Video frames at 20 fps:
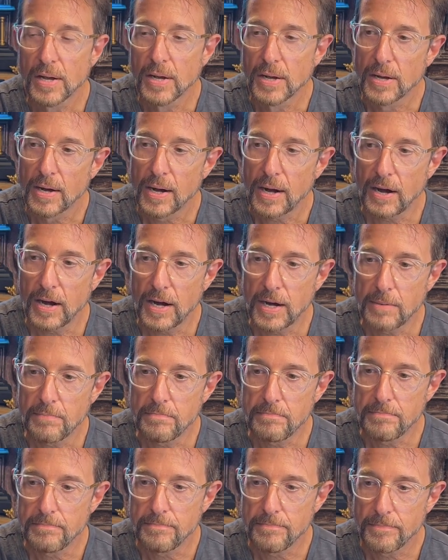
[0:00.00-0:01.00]

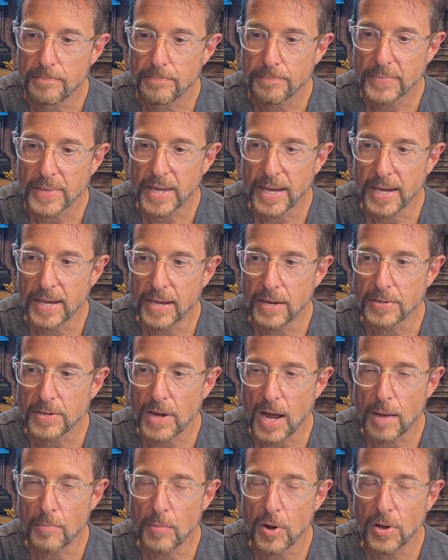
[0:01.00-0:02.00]
And
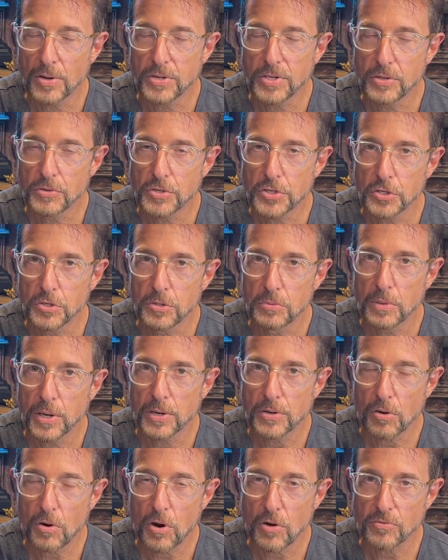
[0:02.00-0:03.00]
I'm on YouTube
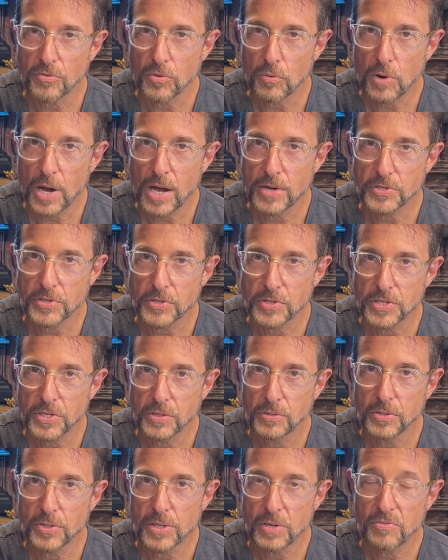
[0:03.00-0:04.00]
under Artful Roger, so
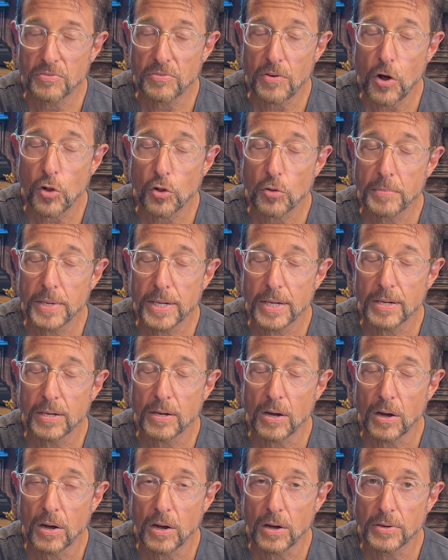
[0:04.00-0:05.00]
you can follow me
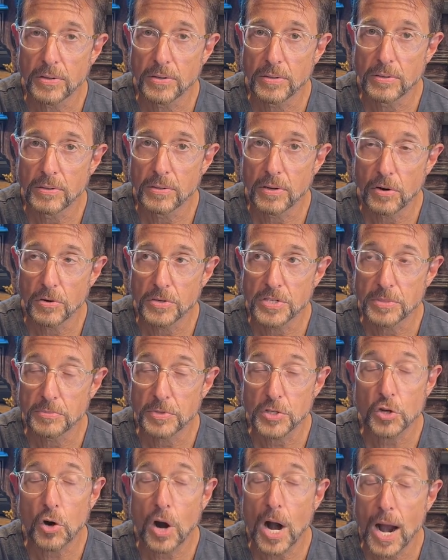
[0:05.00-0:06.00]
or
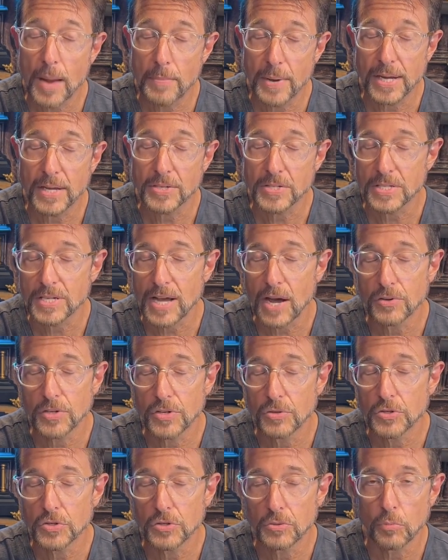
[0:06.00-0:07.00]
subscribe, I guess is how
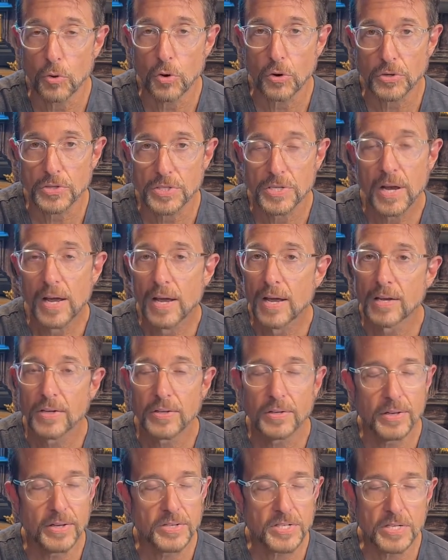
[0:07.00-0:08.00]
YouTube works.
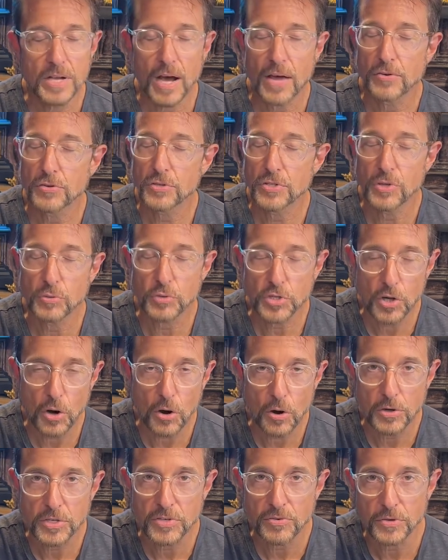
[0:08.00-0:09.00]
There's no
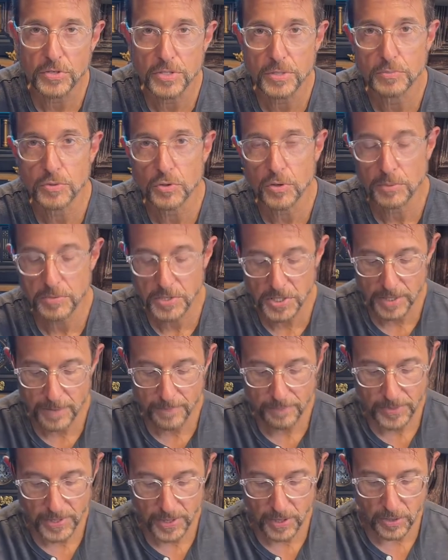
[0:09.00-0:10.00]
charge for subscription
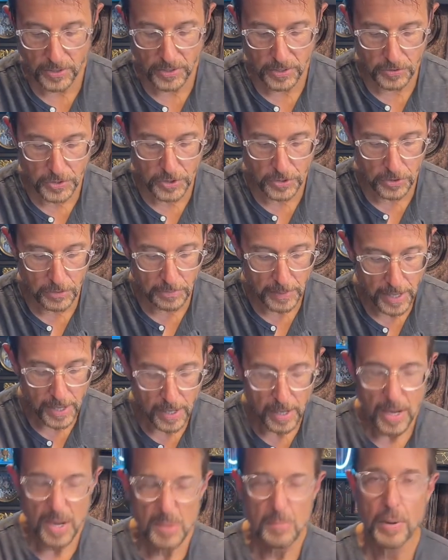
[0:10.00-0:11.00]
on YouTube,
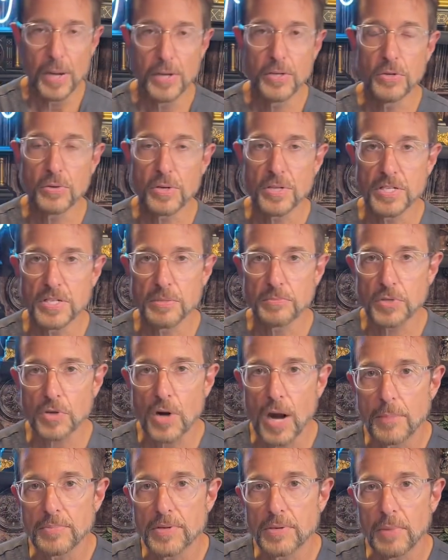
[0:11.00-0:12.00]
but you can
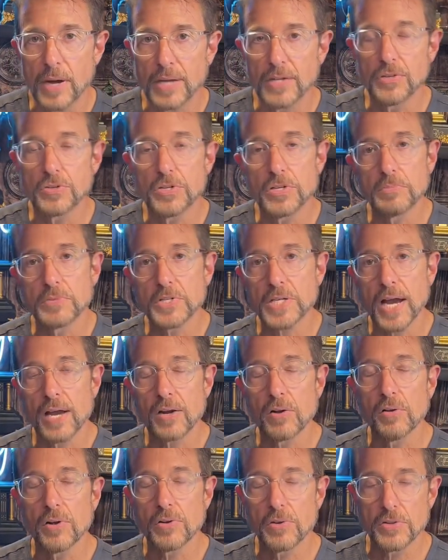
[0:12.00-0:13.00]
subscribe to my YouTube
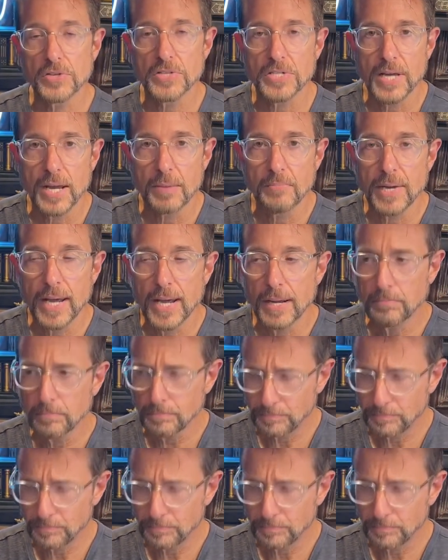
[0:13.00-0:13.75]
channel under the same name.